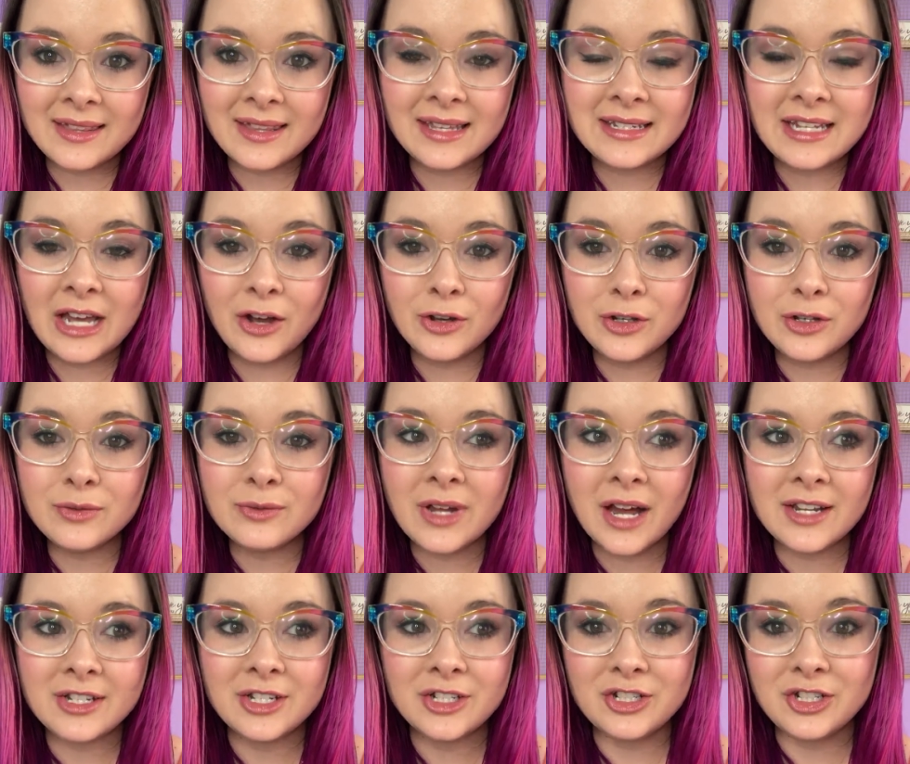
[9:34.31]
they tell you
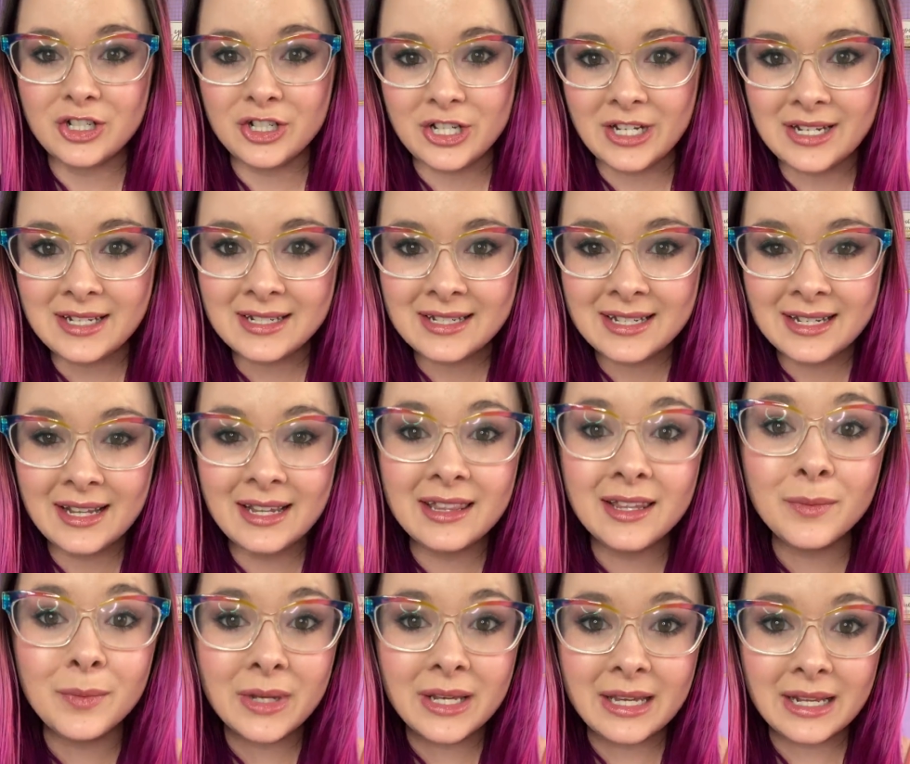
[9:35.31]
not to cheat in
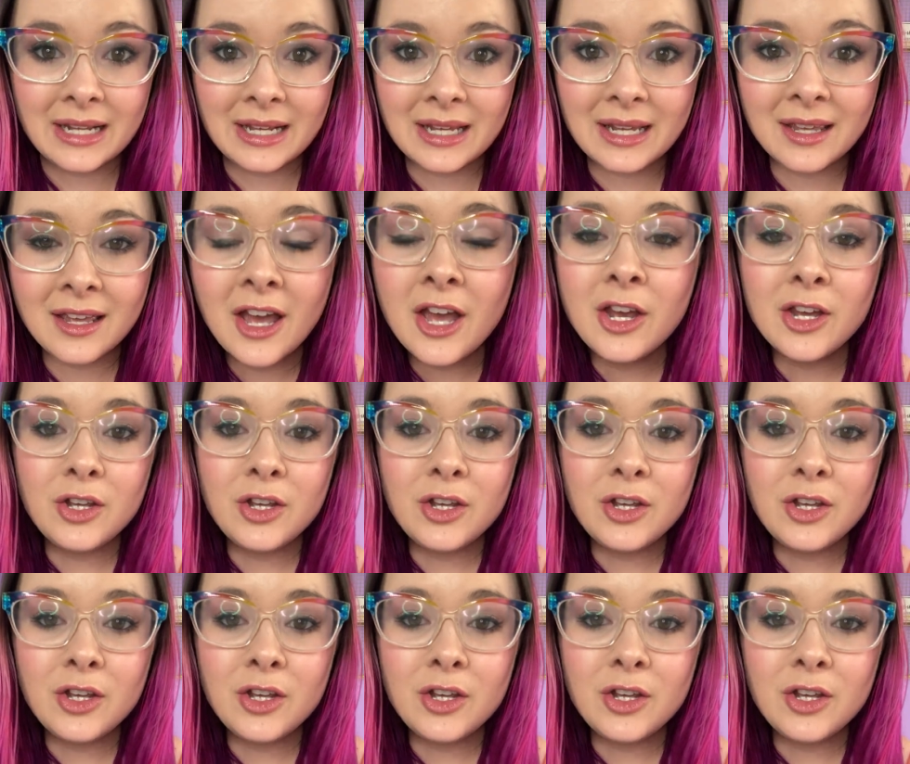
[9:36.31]
the beginning.